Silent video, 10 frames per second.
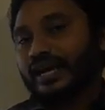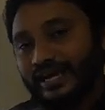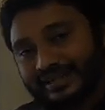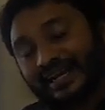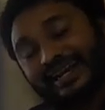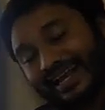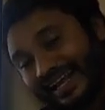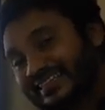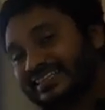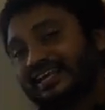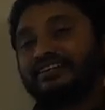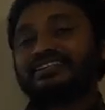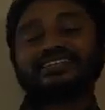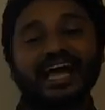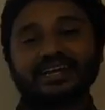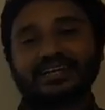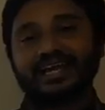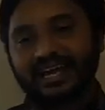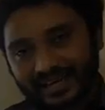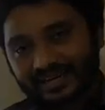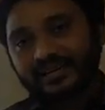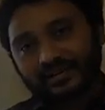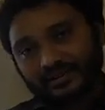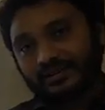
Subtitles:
It can easily be said in